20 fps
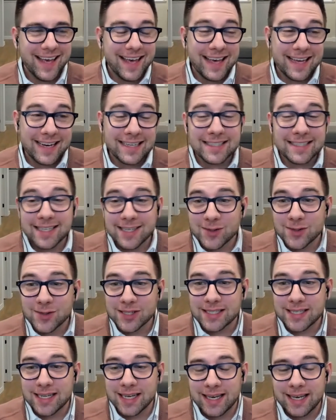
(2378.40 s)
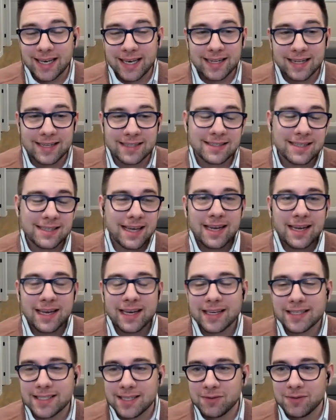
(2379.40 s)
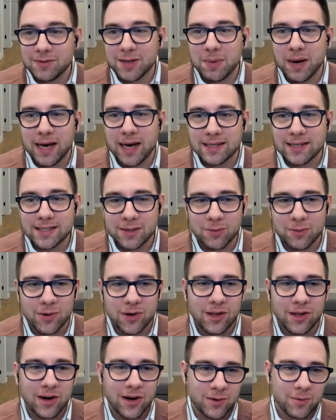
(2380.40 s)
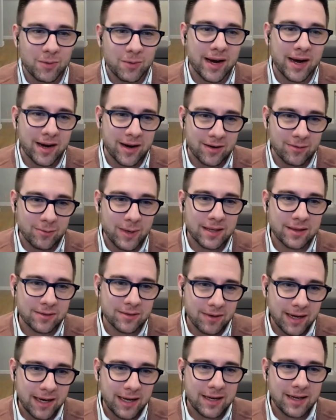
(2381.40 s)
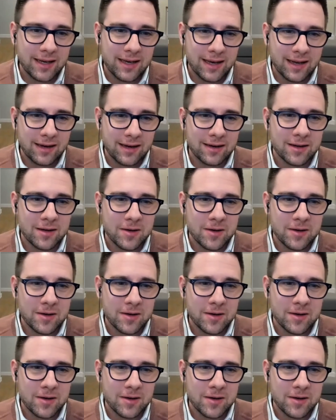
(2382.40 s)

it is interesting, and that's that negativity bias that we're all hardwired with, right? And